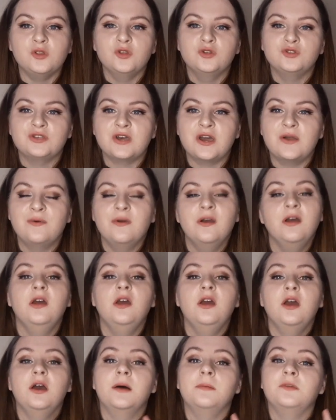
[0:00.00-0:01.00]
So
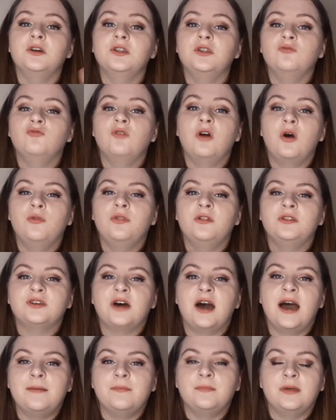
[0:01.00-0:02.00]
I'm going to roll the
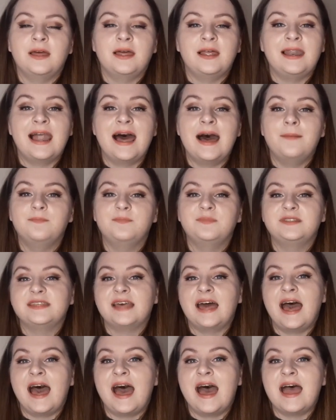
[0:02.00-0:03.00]
time lapse,
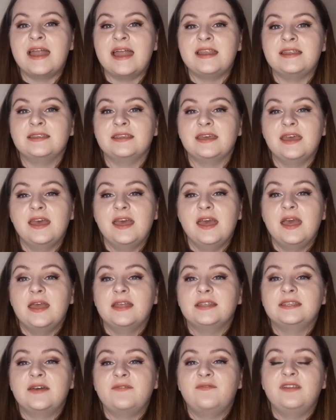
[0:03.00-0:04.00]
and
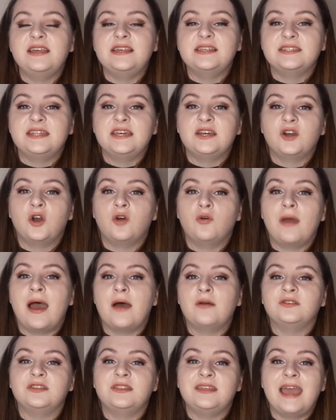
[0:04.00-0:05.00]
definitely stick around
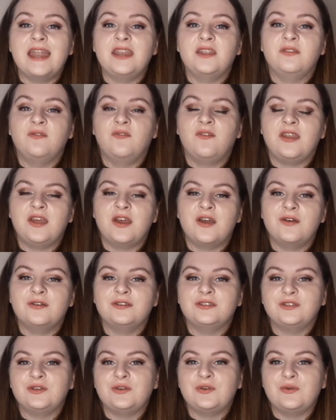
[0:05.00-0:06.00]
to the end of the
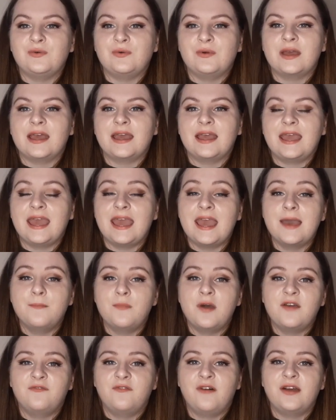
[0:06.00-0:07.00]
video to hear
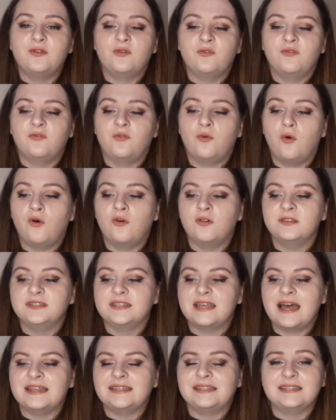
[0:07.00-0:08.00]
my final
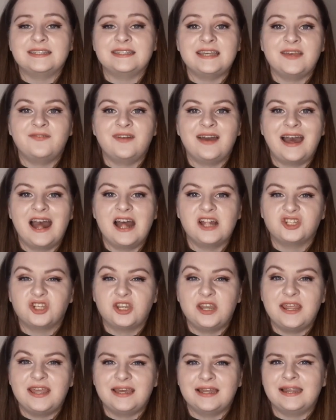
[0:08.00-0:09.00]
thoughts and to see if it
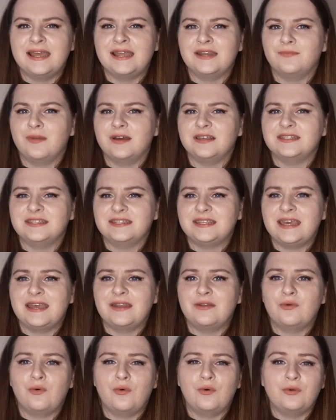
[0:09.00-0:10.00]
actually cleared my
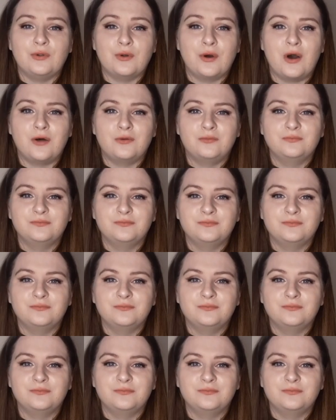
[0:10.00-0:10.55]
skin or not.